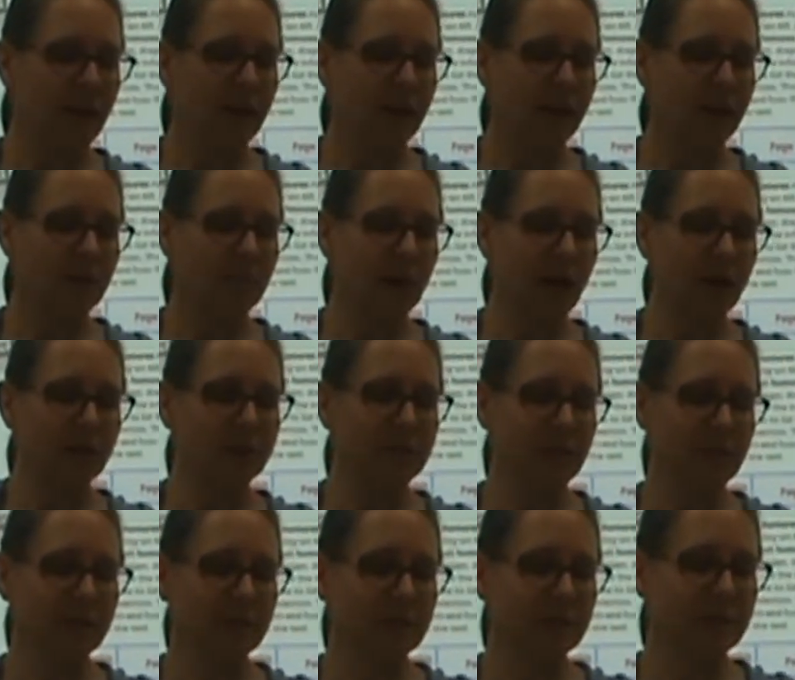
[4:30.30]
In
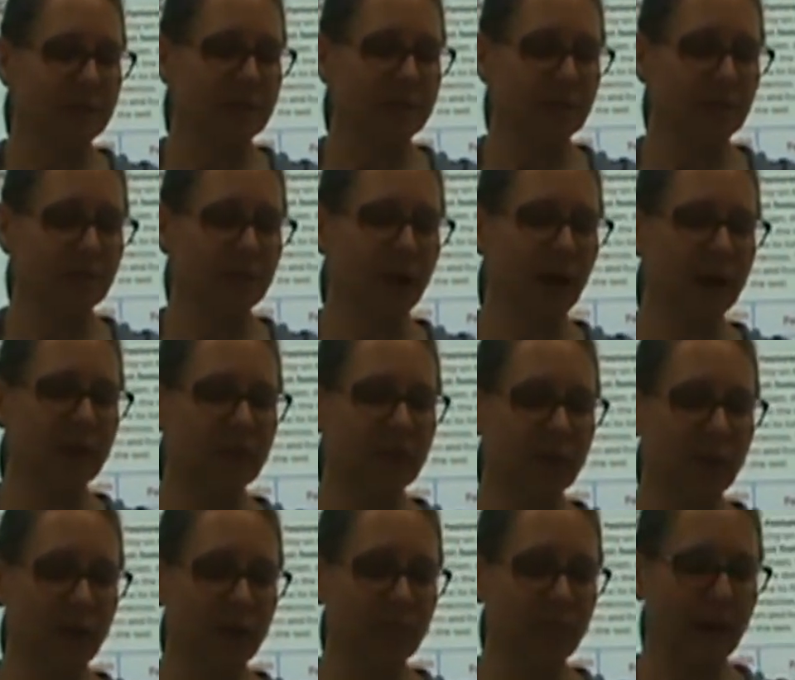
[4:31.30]
mountains, surviving
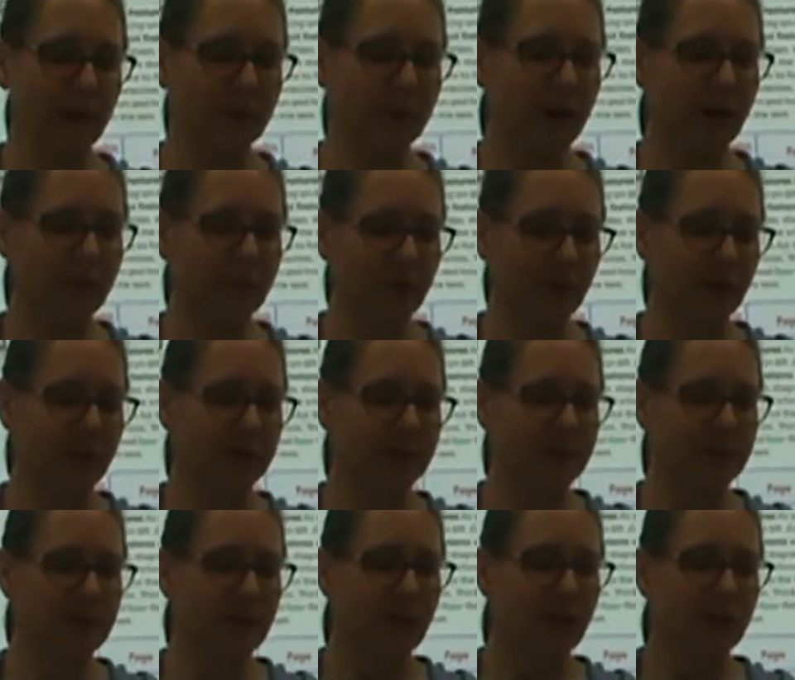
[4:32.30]
on Mount
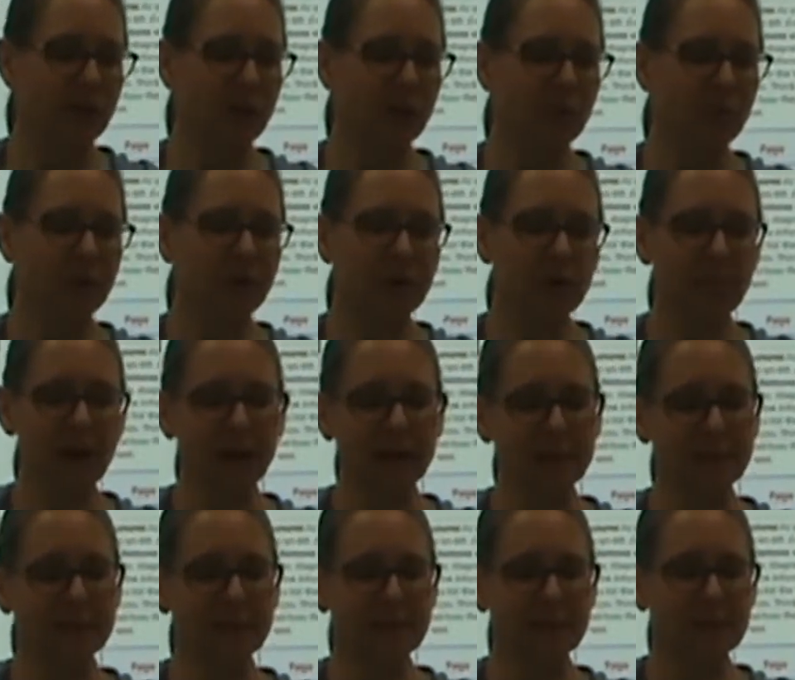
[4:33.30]
Everest, you'll read about a
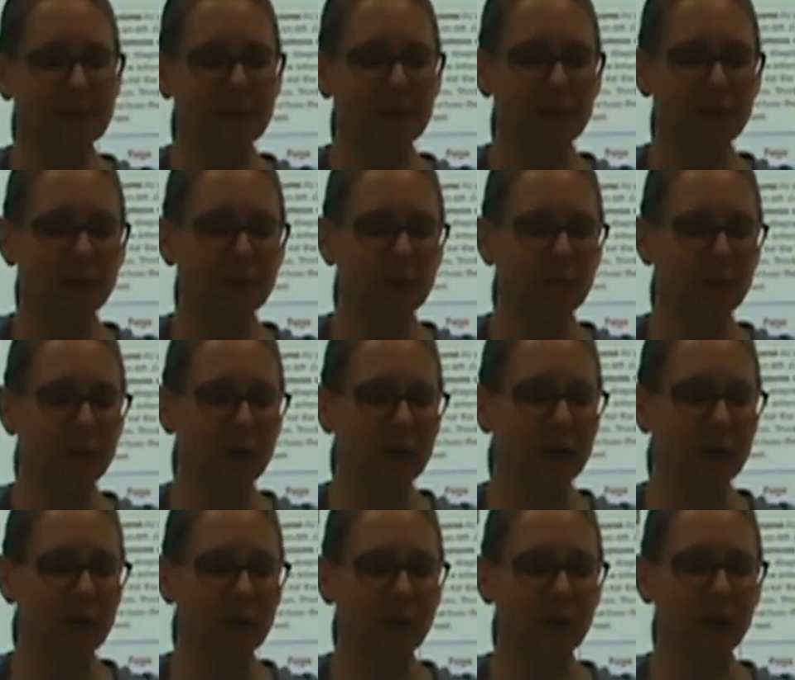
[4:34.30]
16-year-old boy
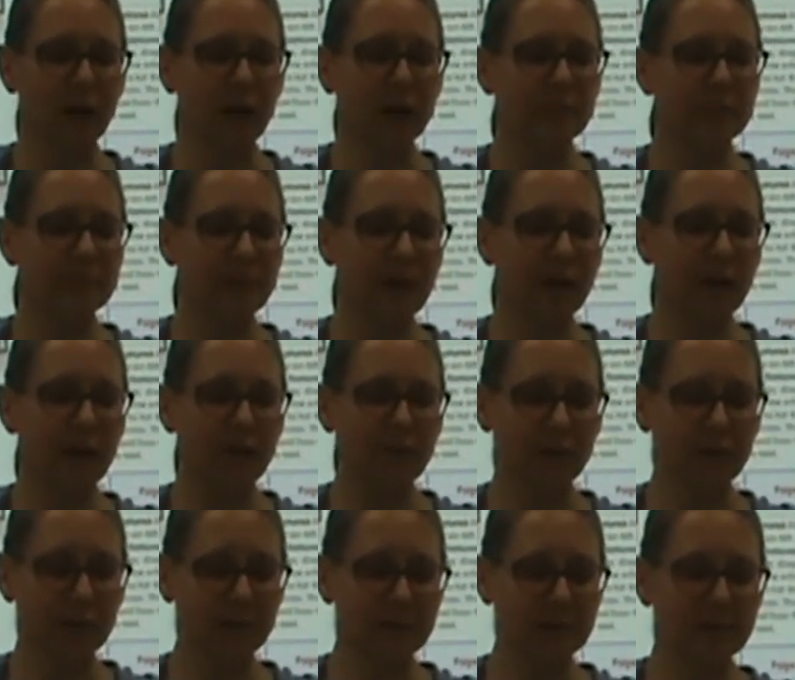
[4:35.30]
who climbs Mount
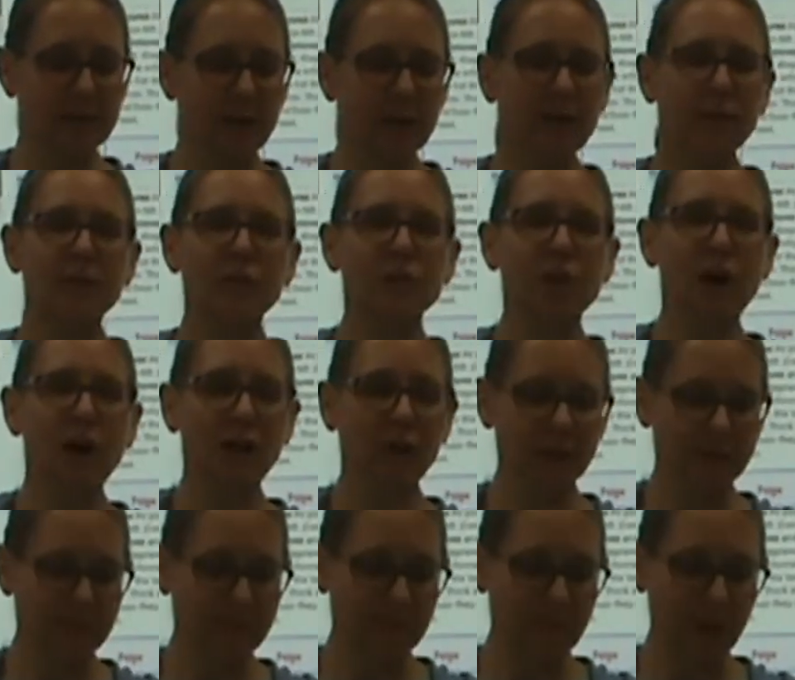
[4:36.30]
Everest, the
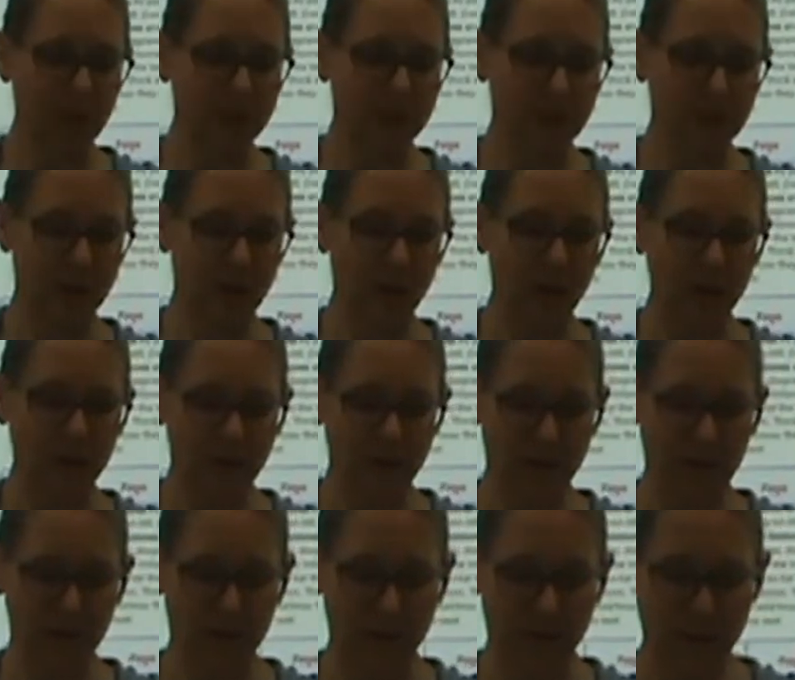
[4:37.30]
tallest mountain on
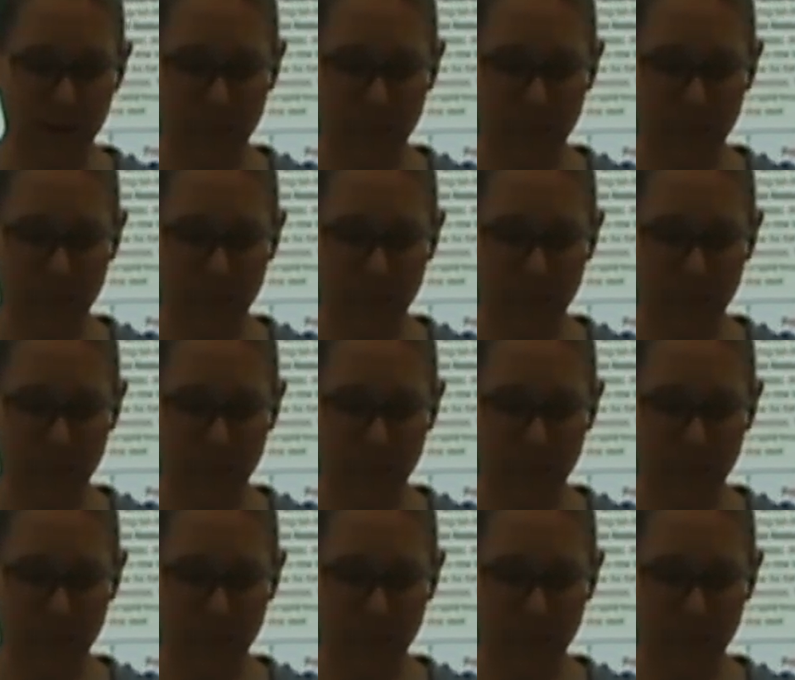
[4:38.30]
Earth.